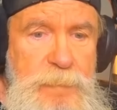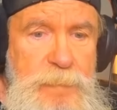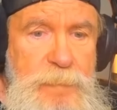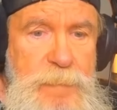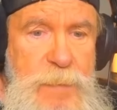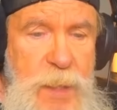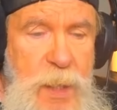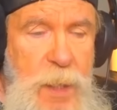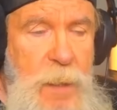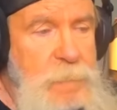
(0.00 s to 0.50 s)

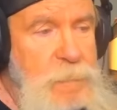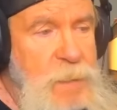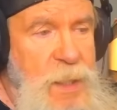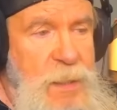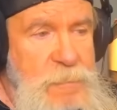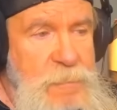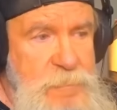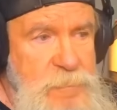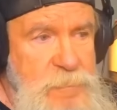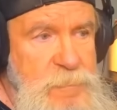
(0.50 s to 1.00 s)
Yeah,
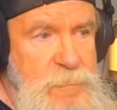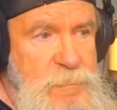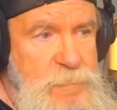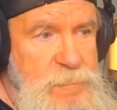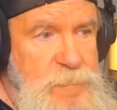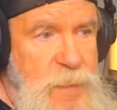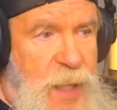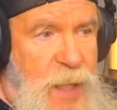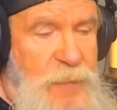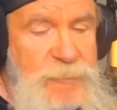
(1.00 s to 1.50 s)

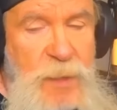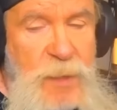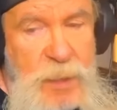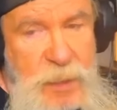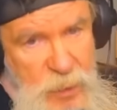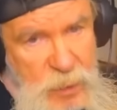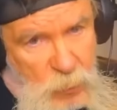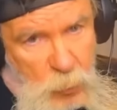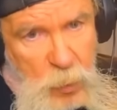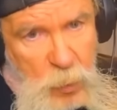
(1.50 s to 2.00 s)
I
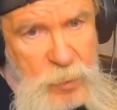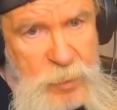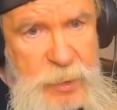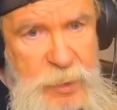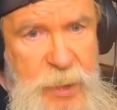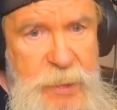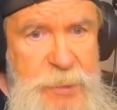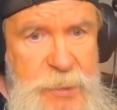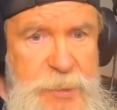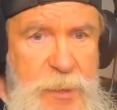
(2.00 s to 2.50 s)
think it'll work
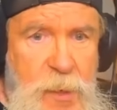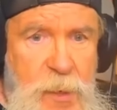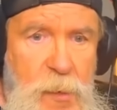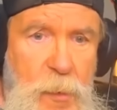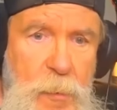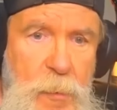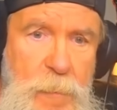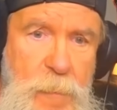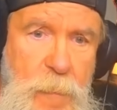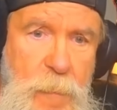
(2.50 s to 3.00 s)
against
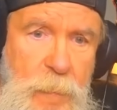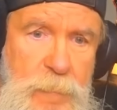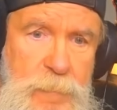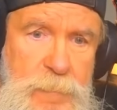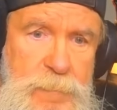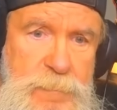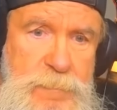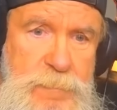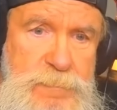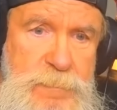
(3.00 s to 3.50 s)
her.
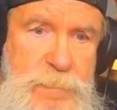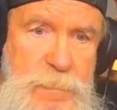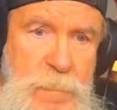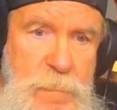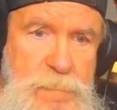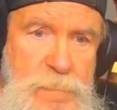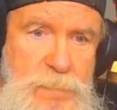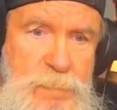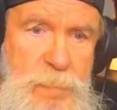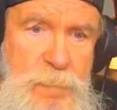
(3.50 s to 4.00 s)
Hmm.
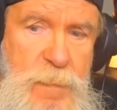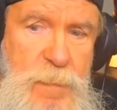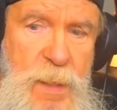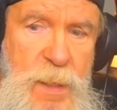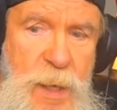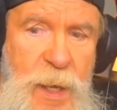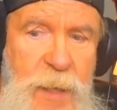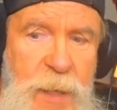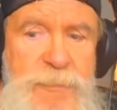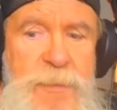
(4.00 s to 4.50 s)

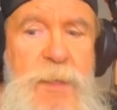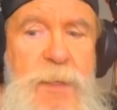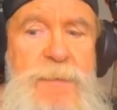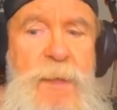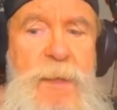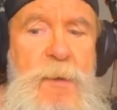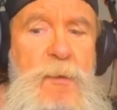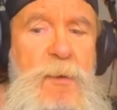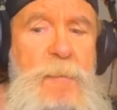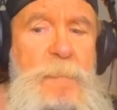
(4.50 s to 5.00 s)
I think
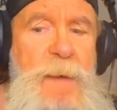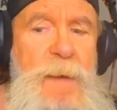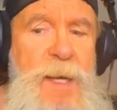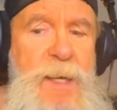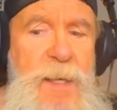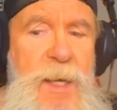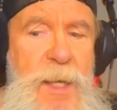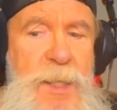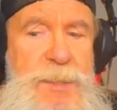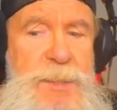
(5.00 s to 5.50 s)
they're going to make
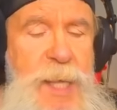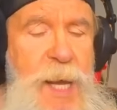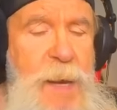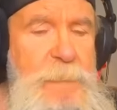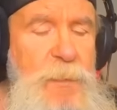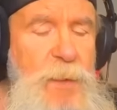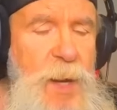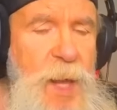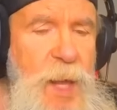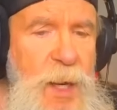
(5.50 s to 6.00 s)
an
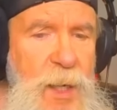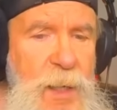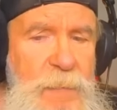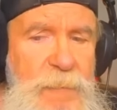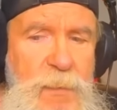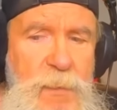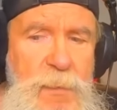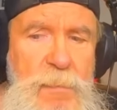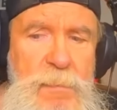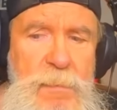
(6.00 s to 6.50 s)
example out of
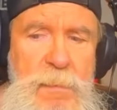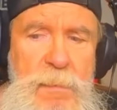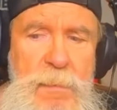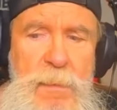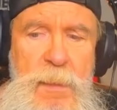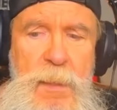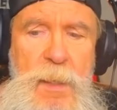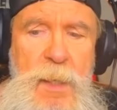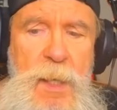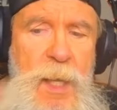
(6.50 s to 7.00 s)
her,
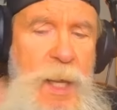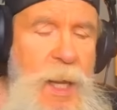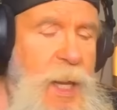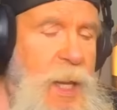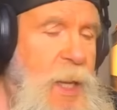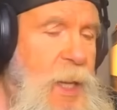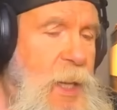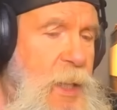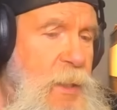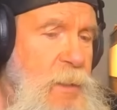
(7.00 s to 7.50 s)

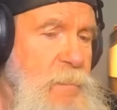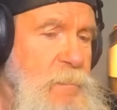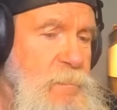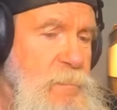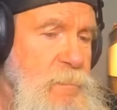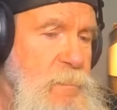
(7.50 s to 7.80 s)
and